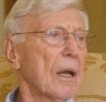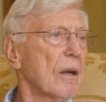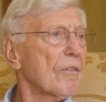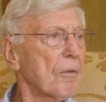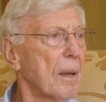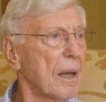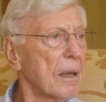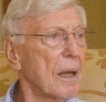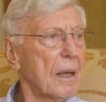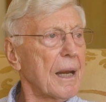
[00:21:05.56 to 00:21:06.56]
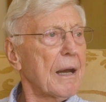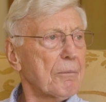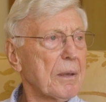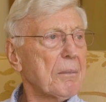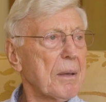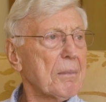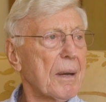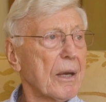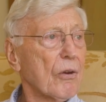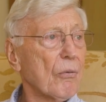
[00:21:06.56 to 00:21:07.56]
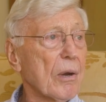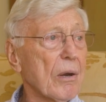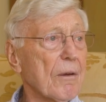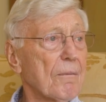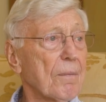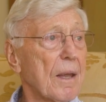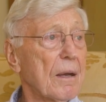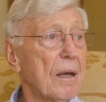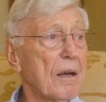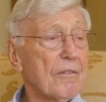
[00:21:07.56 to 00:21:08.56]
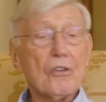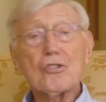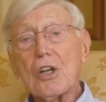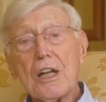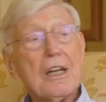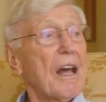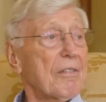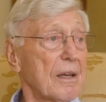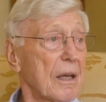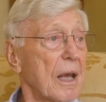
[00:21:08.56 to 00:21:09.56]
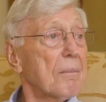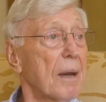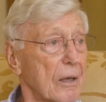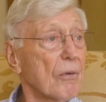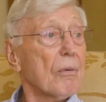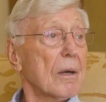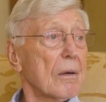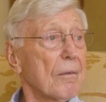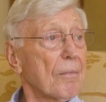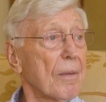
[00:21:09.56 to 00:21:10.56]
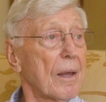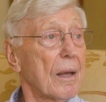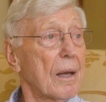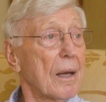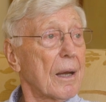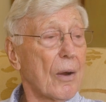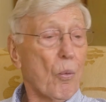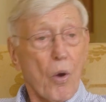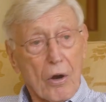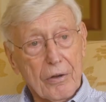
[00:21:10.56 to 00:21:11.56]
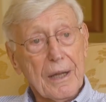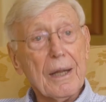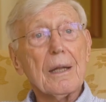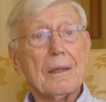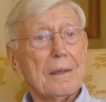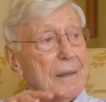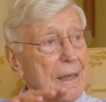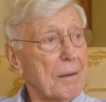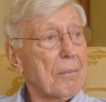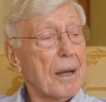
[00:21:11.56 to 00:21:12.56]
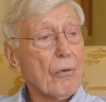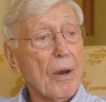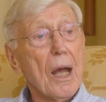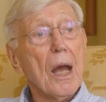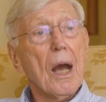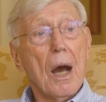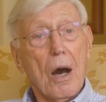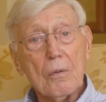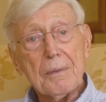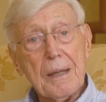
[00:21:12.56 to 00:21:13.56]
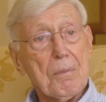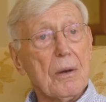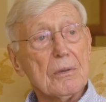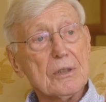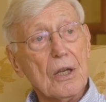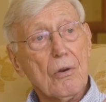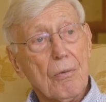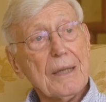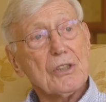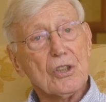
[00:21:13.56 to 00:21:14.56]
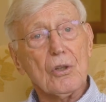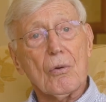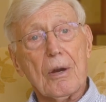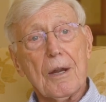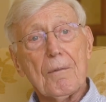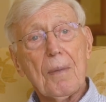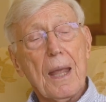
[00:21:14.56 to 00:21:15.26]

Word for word: little for me in helping me in my career. Virtually nothing in my career. Working did it in my career. Home Depot is a great story.